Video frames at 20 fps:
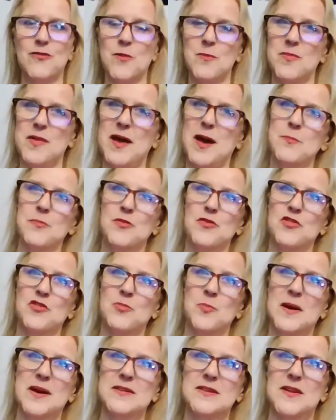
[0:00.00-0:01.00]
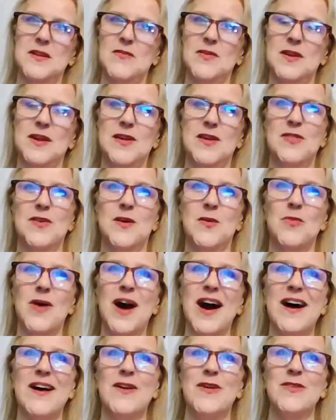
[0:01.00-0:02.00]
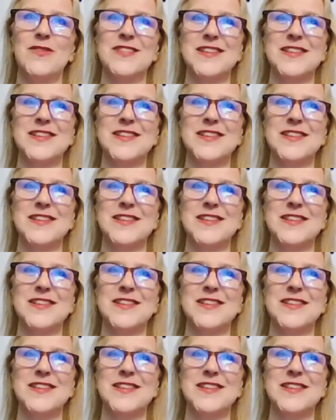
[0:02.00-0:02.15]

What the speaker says: from that perspective, and I thought, wow,